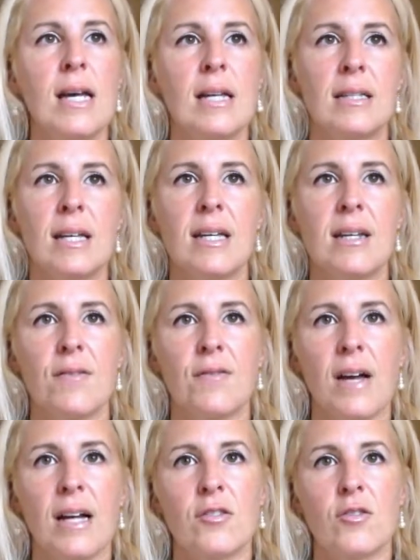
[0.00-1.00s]
Negative
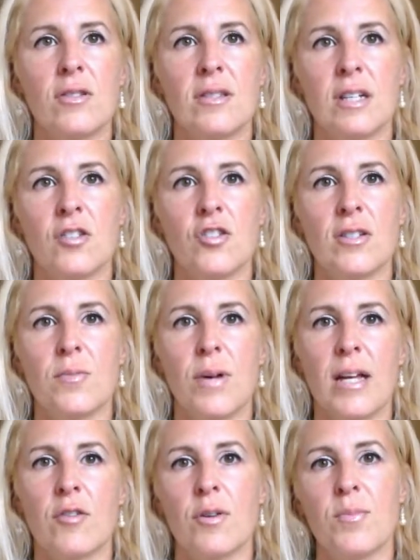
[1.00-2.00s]
factors such as
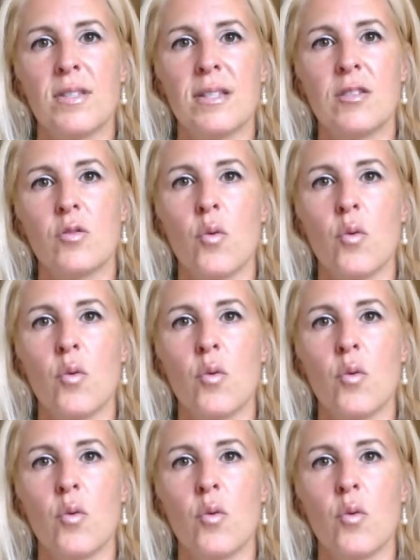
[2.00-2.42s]
bankruptcies